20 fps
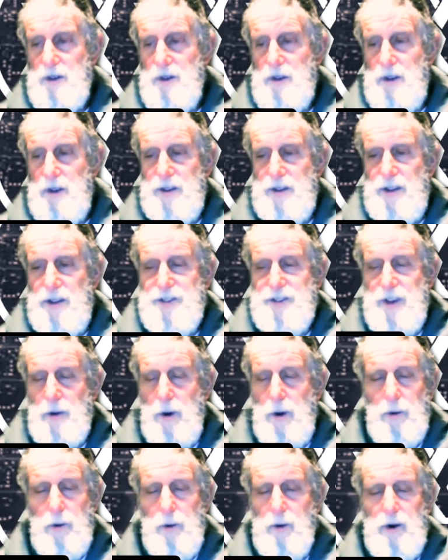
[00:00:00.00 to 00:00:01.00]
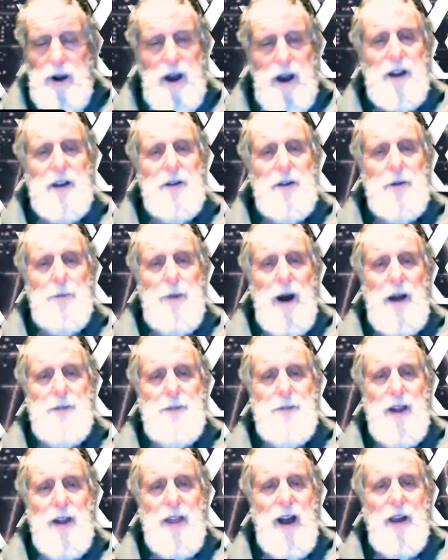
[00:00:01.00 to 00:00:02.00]
And they said, well, we're not going to
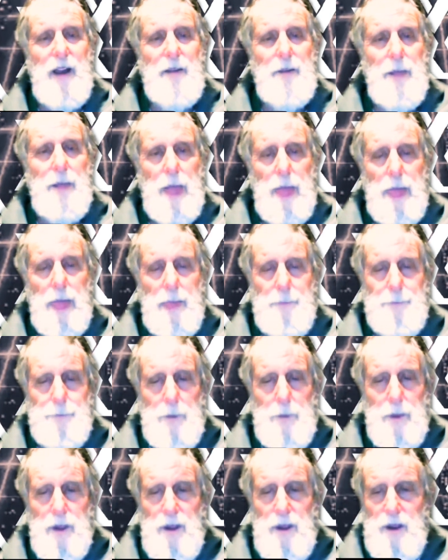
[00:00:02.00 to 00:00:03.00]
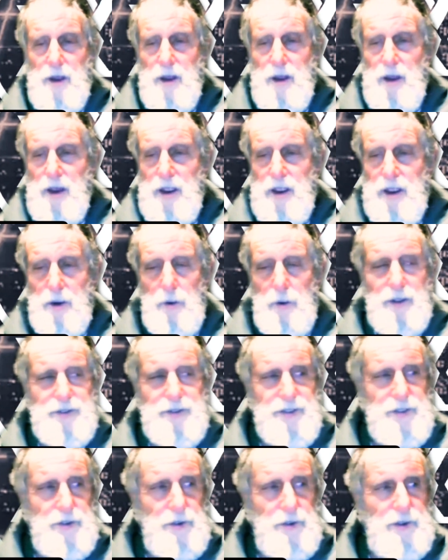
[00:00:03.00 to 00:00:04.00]
abide by that. He
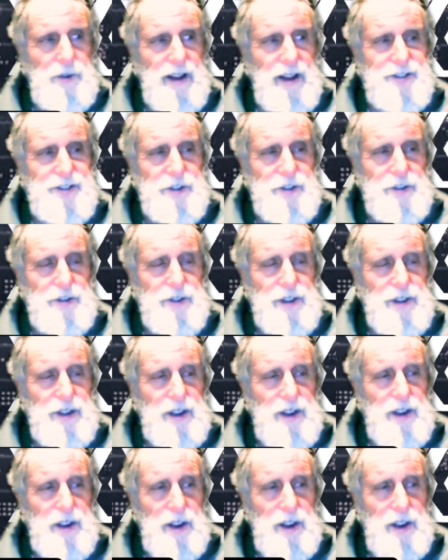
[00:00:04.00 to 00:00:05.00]
went next to the